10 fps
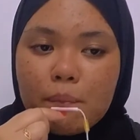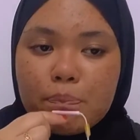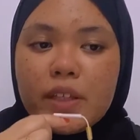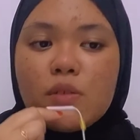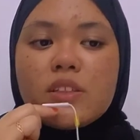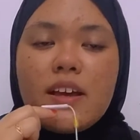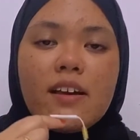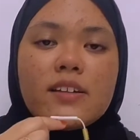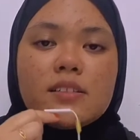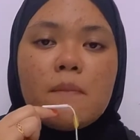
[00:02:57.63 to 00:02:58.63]
be used
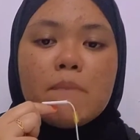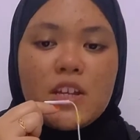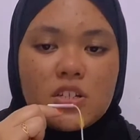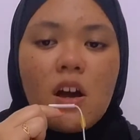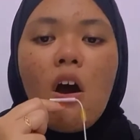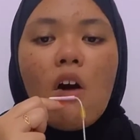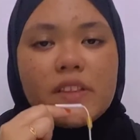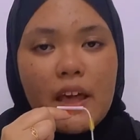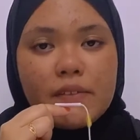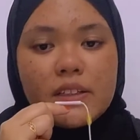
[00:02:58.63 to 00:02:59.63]
as a measure of
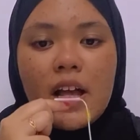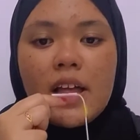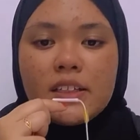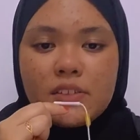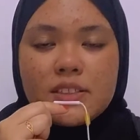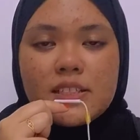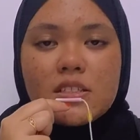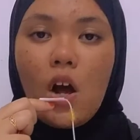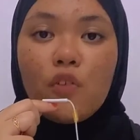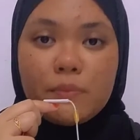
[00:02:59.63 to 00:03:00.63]
level currencies
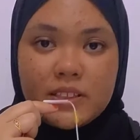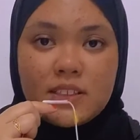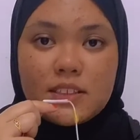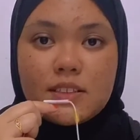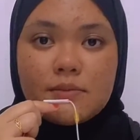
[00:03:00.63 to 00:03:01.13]
of a business.